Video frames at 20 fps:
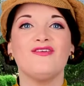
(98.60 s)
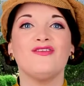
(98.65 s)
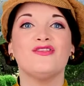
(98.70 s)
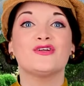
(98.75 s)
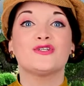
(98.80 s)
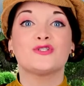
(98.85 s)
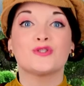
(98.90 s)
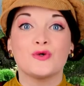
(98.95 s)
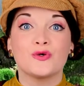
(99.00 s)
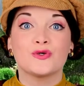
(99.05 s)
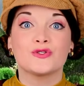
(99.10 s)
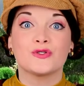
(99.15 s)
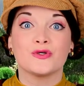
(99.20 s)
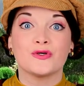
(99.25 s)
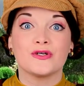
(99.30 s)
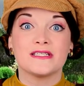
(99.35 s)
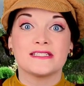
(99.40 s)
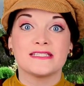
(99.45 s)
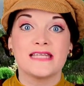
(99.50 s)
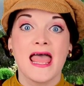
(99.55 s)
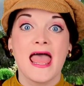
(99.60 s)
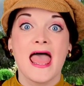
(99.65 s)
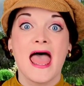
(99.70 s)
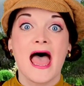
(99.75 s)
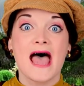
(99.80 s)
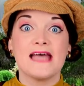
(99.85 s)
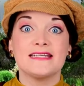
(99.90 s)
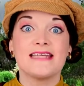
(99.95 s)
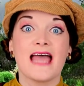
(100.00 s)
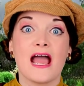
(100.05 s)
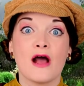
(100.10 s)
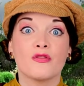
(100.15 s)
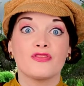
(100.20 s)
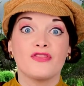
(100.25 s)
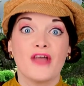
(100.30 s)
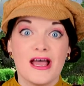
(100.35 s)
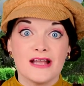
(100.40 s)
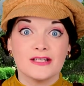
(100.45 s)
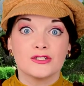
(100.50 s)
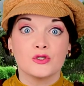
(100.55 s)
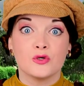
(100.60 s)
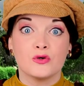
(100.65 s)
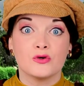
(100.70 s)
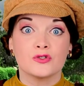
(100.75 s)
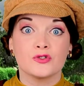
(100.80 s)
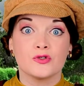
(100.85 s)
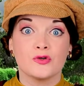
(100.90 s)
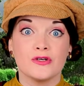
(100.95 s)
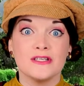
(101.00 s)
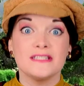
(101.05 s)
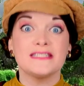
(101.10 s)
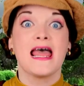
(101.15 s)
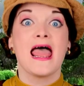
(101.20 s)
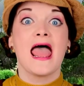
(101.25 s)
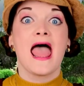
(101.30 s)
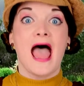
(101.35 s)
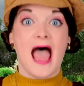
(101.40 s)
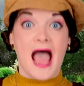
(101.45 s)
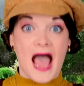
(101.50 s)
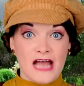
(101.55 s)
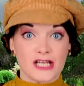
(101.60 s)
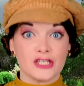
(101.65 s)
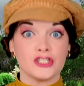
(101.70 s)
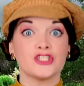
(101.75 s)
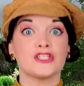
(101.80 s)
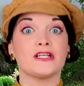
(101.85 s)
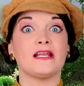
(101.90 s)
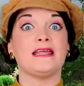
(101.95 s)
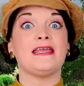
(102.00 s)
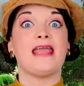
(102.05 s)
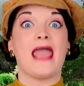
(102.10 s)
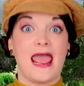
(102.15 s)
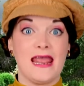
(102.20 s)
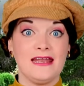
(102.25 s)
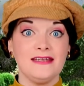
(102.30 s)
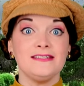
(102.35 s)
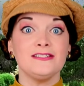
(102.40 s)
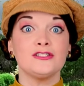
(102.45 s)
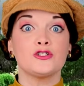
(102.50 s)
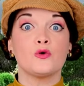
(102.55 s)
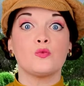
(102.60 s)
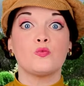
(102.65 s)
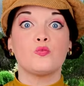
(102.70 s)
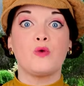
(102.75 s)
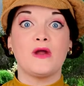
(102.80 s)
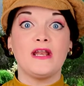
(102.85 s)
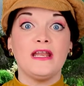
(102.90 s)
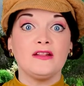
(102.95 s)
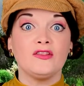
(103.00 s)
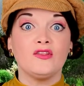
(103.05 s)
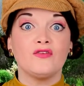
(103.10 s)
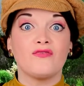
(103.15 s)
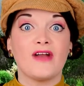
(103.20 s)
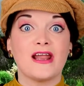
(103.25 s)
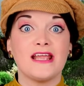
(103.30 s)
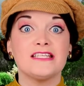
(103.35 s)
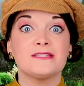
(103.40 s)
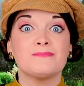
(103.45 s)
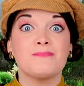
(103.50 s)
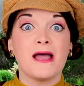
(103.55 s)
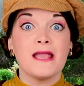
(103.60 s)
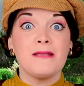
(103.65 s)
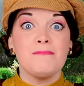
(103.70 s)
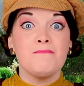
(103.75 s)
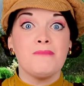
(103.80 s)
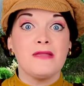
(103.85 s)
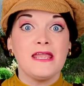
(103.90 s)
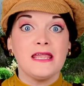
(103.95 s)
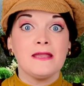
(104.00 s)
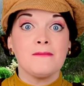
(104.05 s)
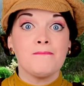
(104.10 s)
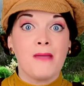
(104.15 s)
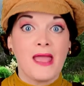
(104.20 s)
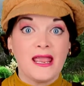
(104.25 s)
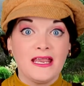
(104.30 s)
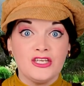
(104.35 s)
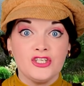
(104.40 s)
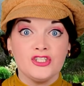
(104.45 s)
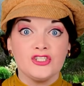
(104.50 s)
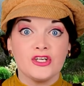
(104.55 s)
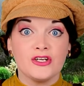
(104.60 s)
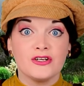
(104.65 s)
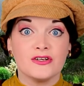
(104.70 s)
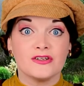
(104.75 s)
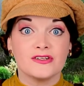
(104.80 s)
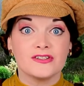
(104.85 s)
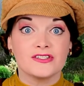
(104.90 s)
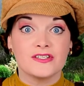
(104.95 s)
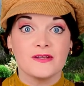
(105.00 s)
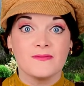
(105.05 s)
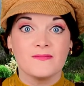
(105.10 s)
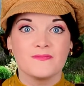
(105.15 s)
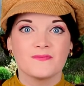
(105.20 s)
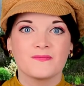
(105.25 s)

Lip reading: and the tortoise and how that tortoise actually ended up winning the race by being patient.